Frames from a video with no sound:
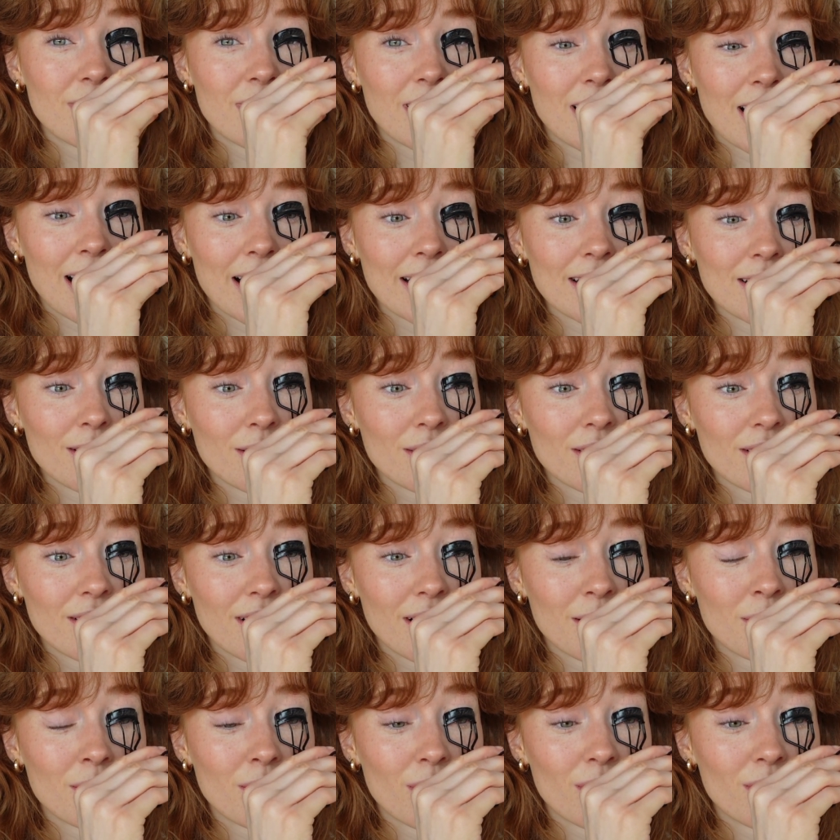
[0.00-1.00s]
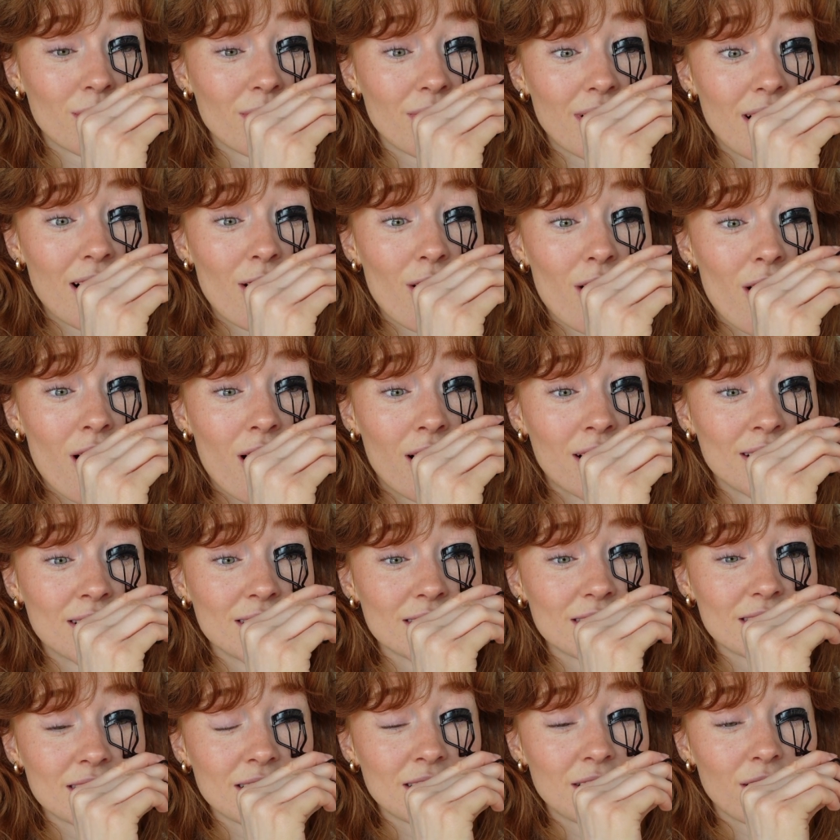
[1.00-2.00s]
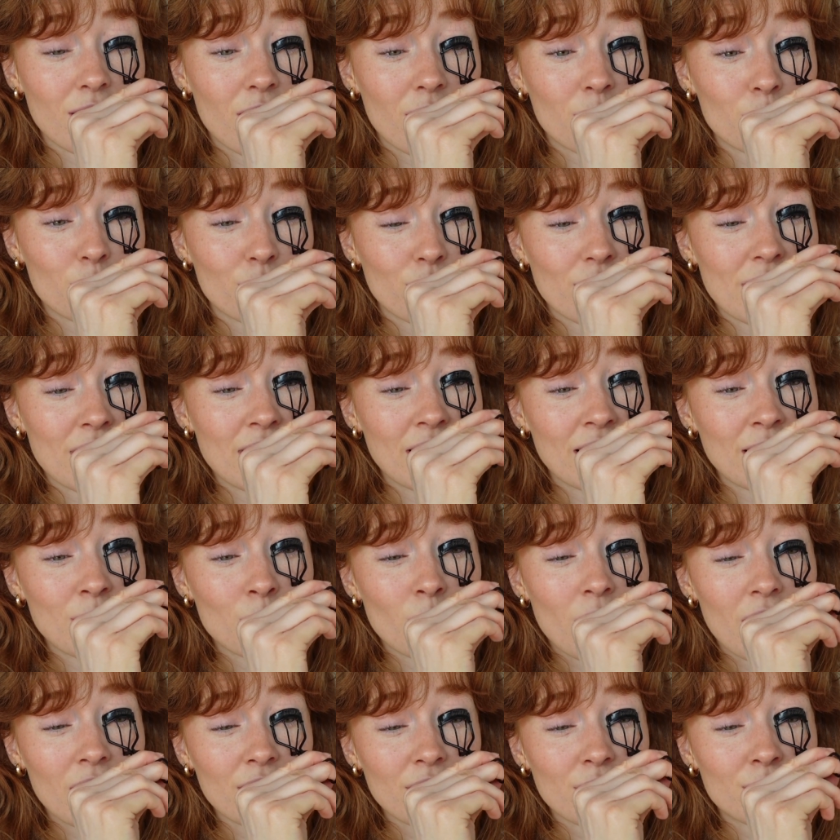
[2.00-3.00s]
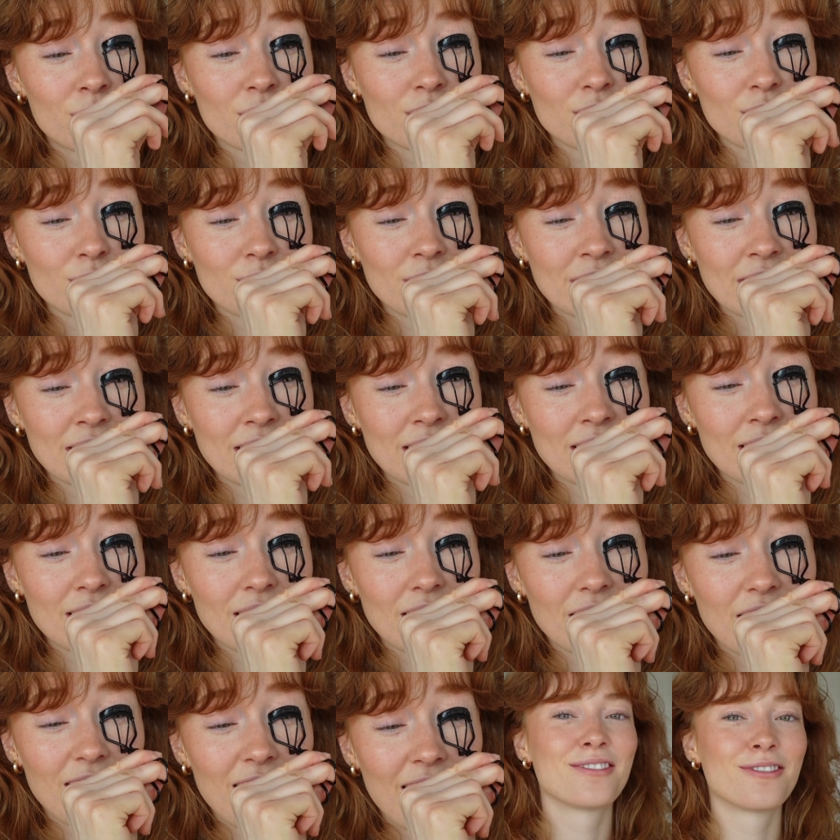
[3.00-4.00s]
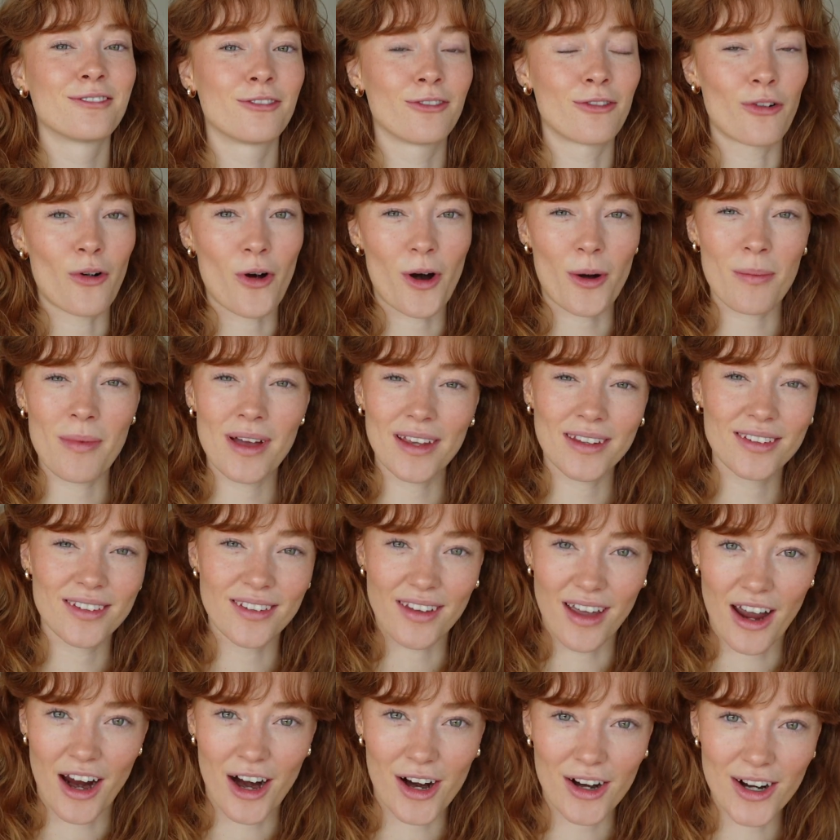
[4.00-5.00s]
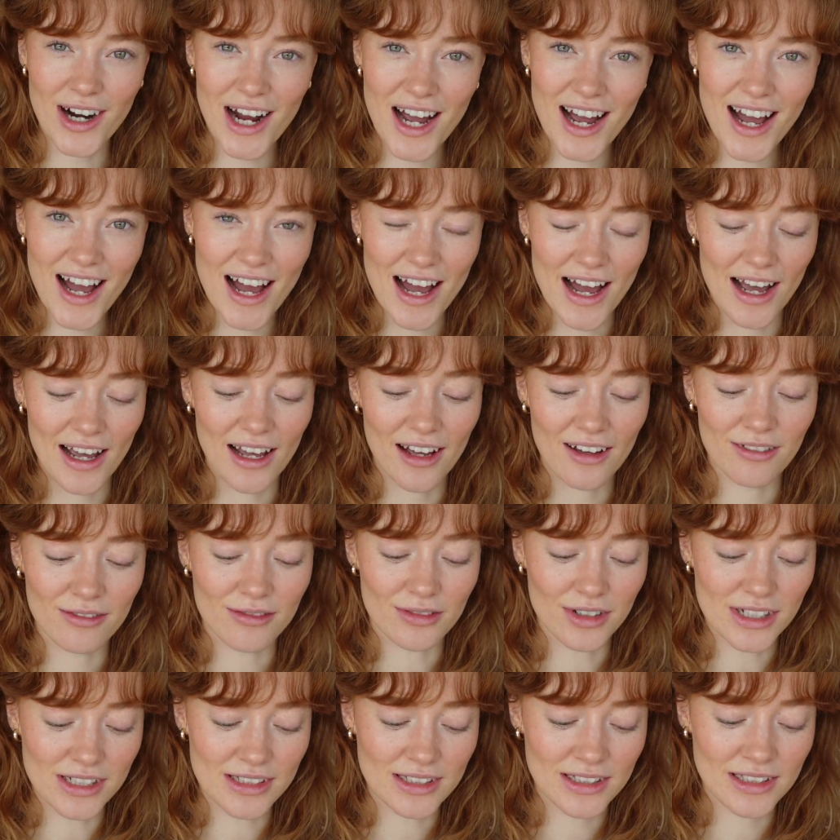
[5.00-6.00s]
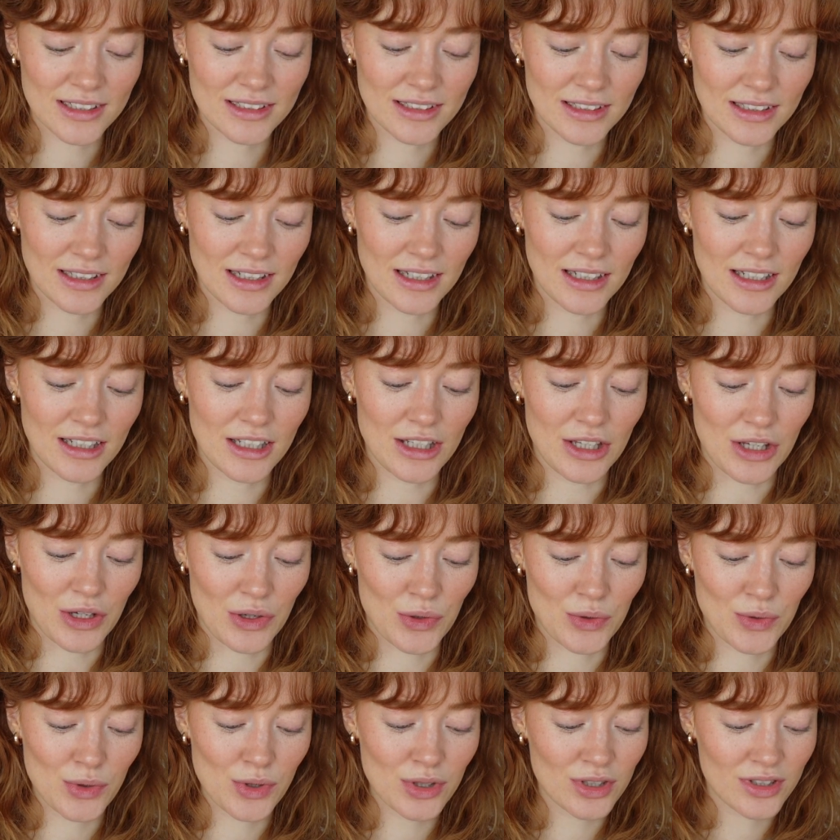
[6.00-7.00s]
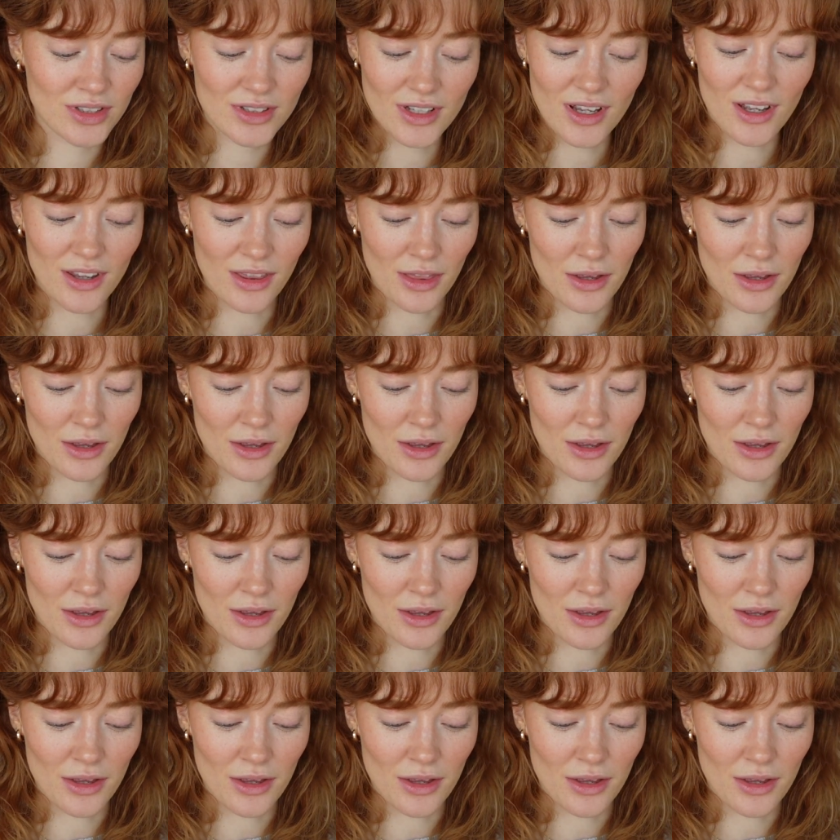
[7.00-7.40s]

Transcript: I am honestly not breathing while they're doing it. For mascara, I have recently used